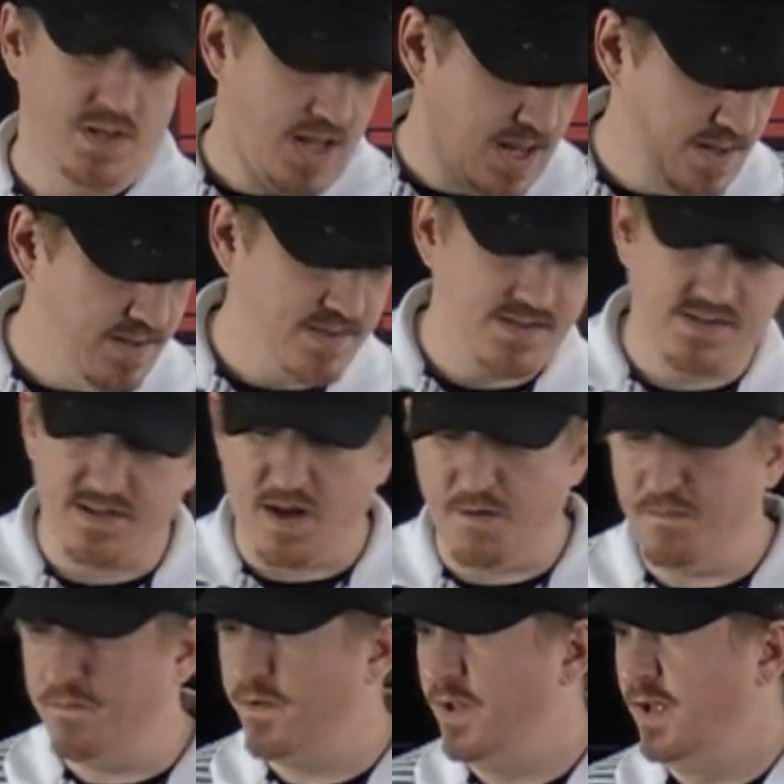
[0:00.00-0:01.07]
A lot of this
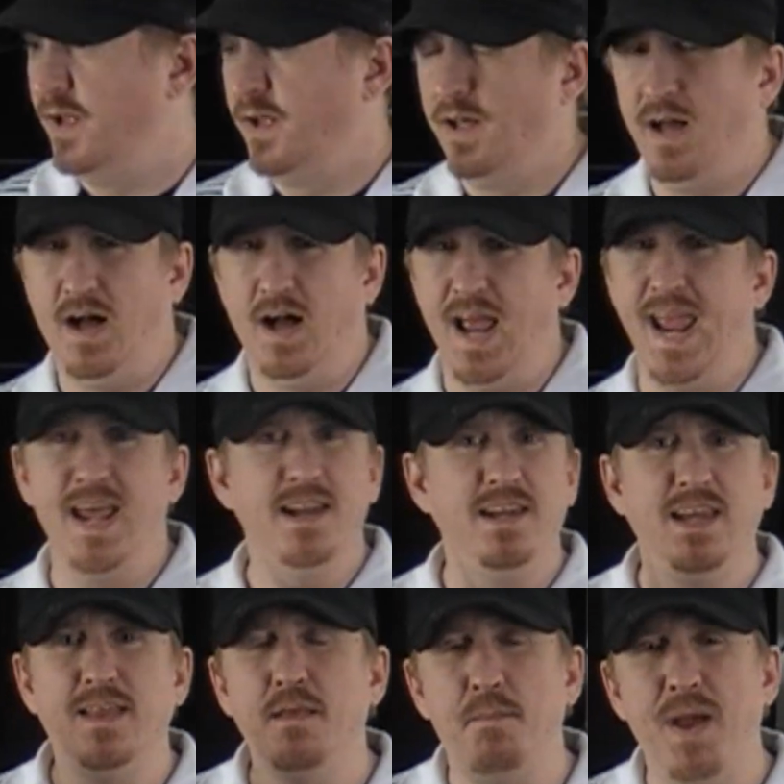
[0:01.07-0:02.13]
stuff, uh,
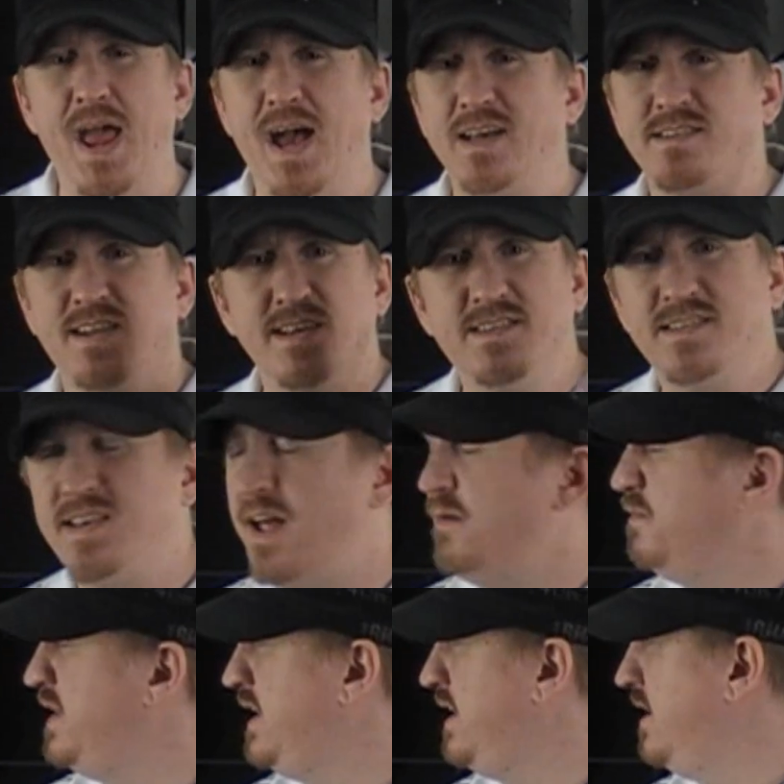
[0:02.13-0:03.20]
Andi in the past has
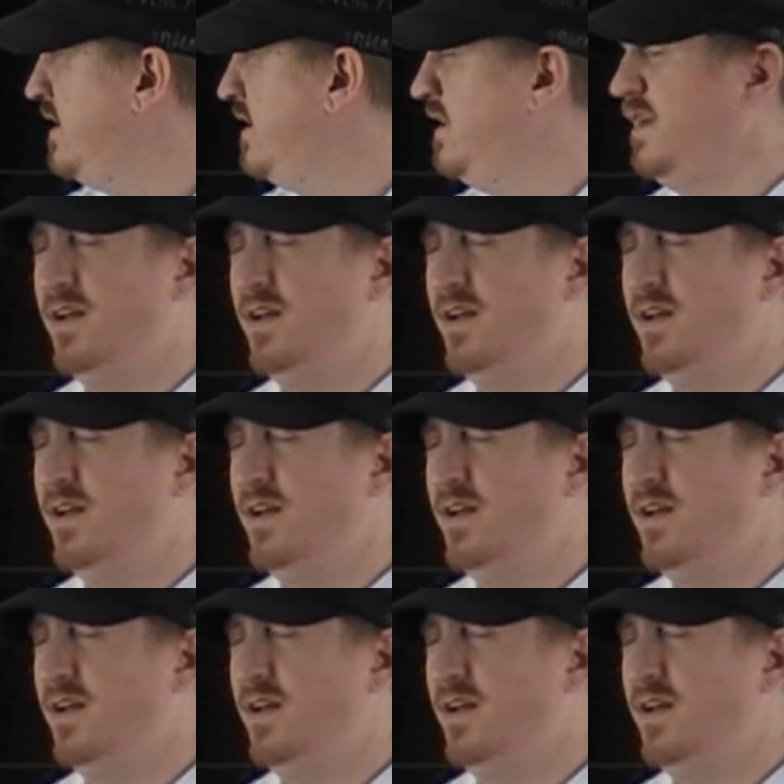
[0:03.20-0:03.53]
sent me